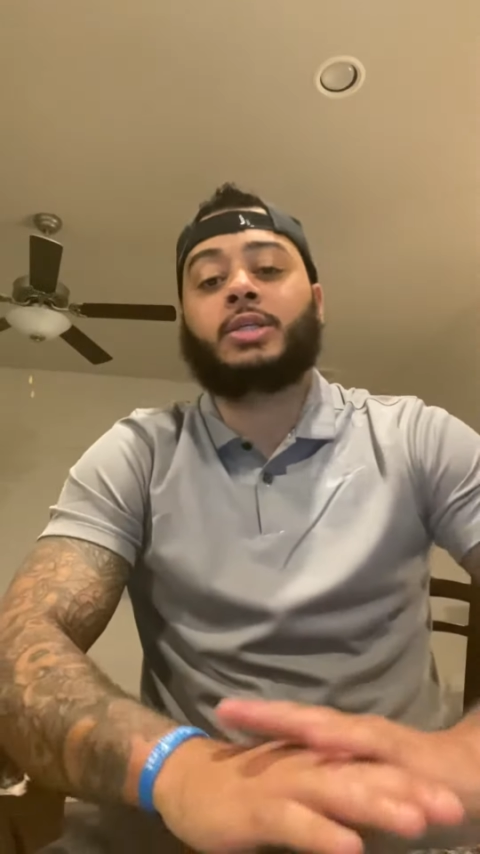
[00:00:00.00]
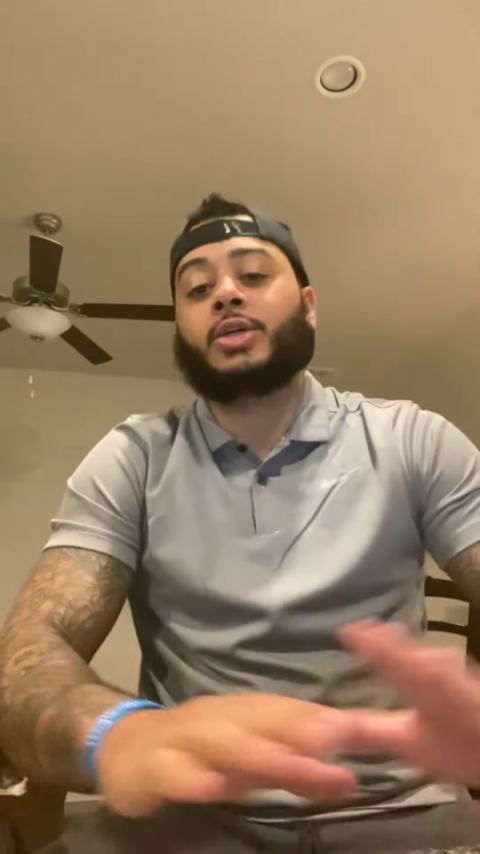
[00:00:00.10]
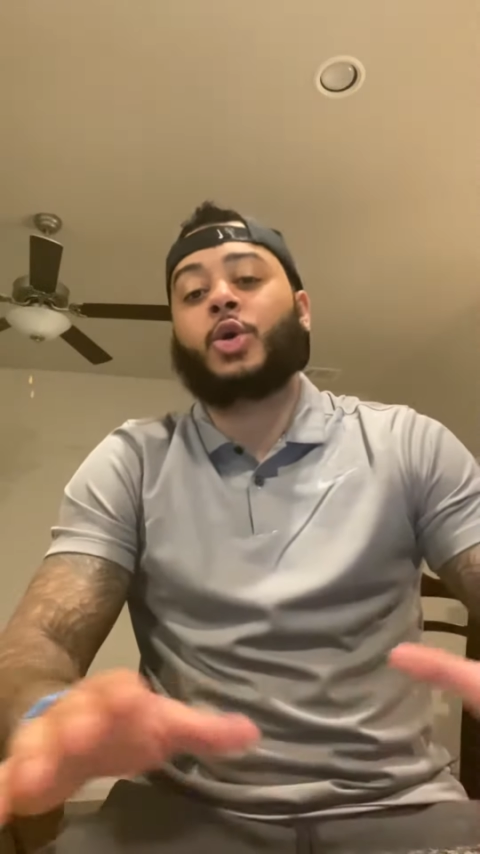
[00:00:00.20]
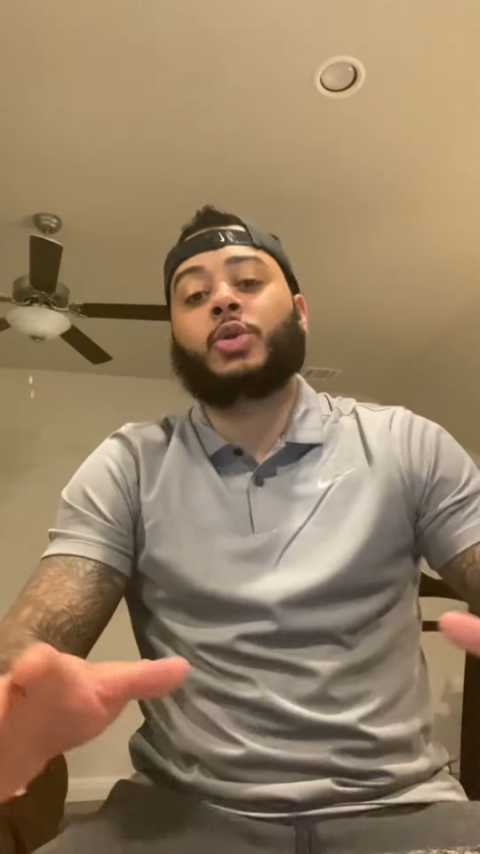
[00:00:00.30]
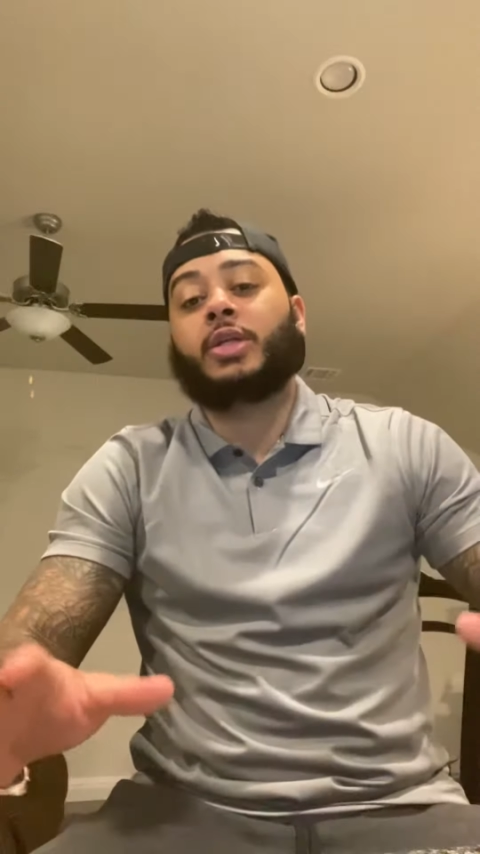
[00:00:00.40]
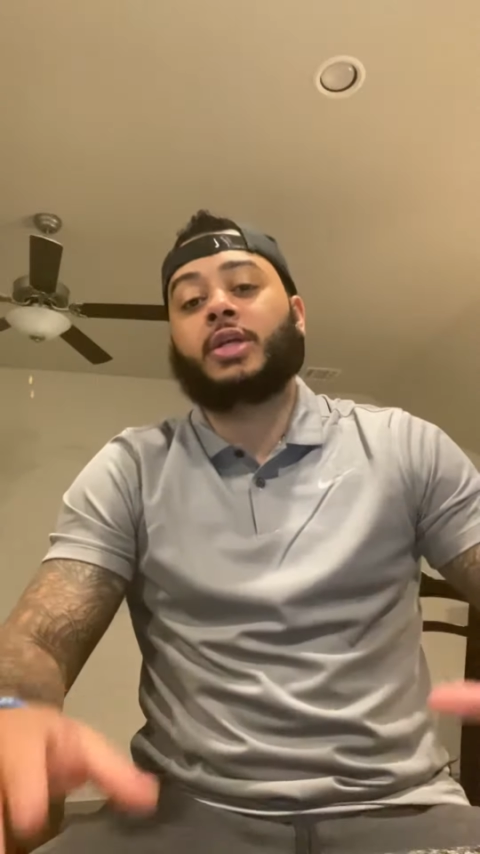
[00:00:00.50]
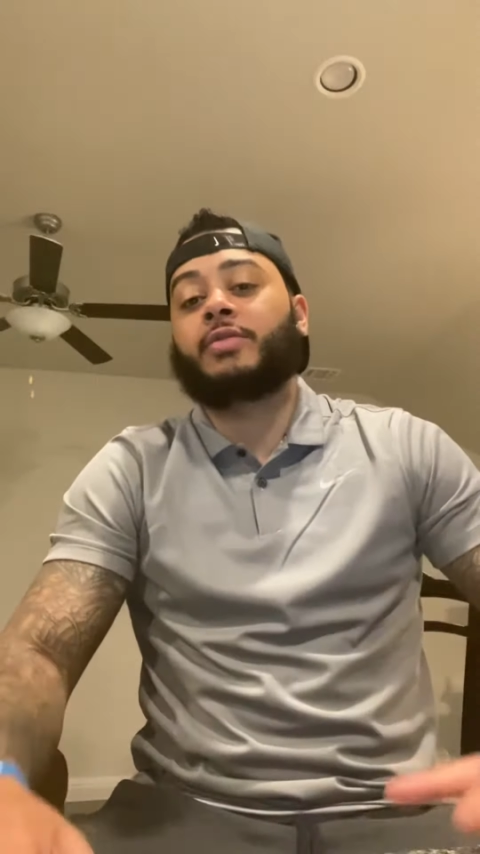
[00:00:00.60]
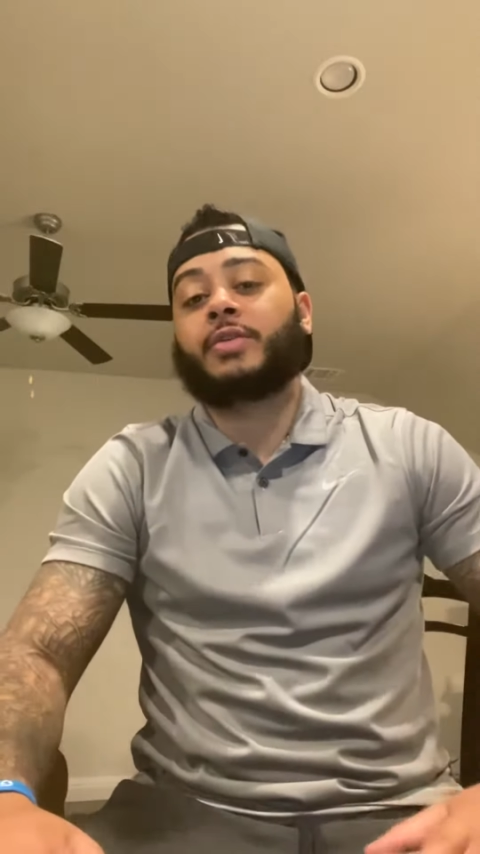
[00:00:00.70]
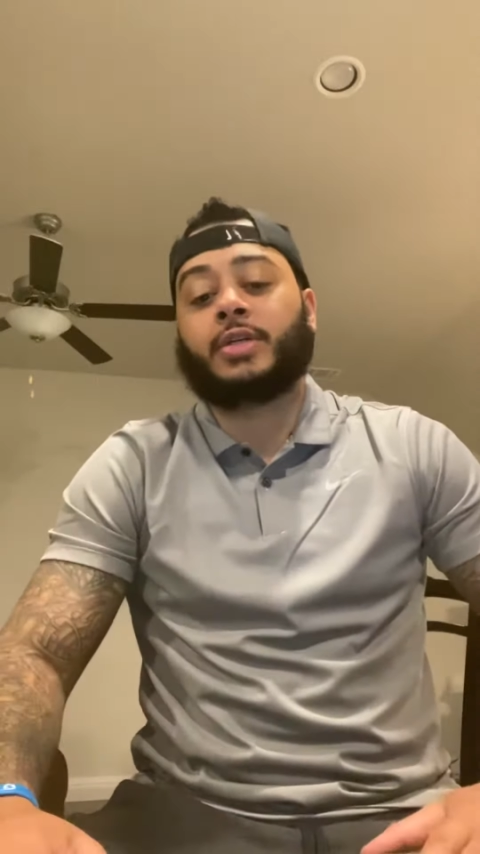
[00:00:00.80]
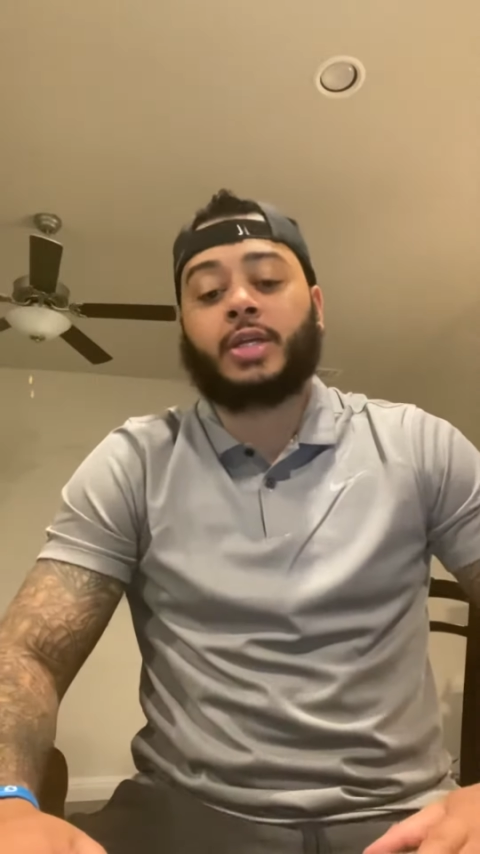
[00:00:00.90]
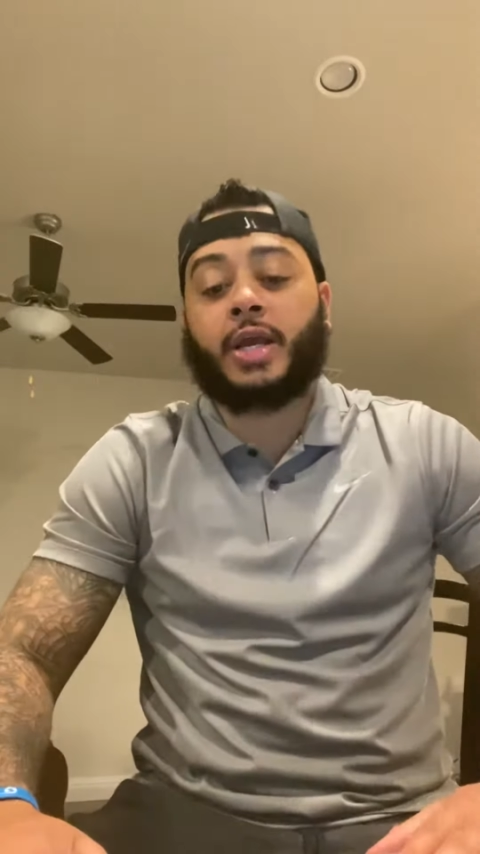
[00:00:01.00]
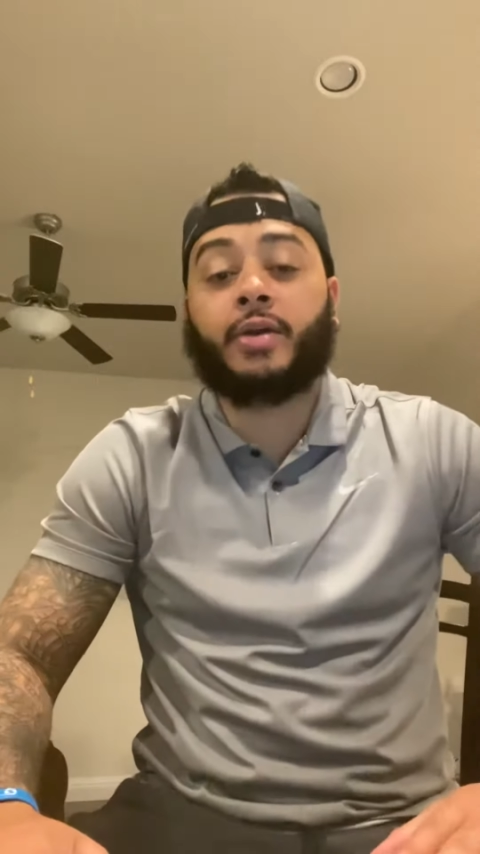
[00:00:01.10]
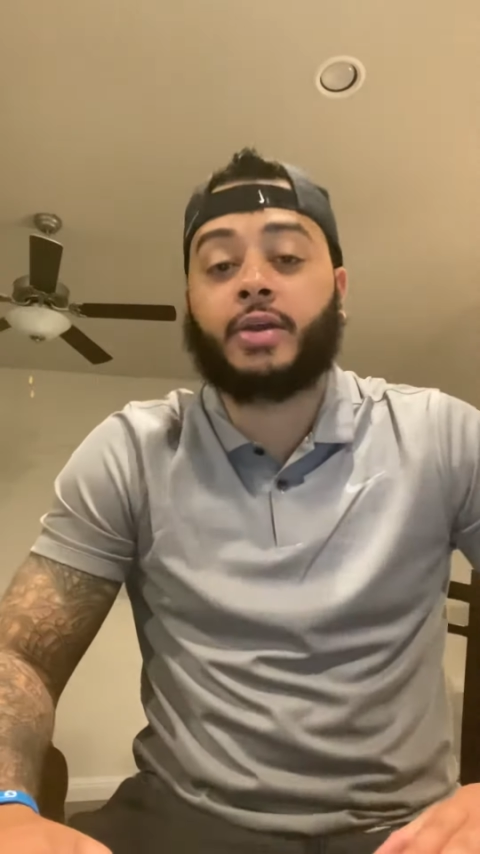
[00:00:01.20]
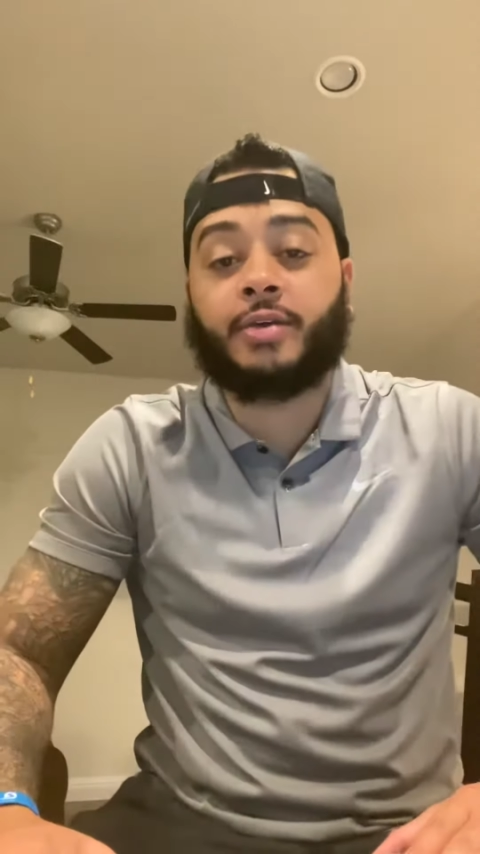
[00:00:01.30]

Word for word: totally different area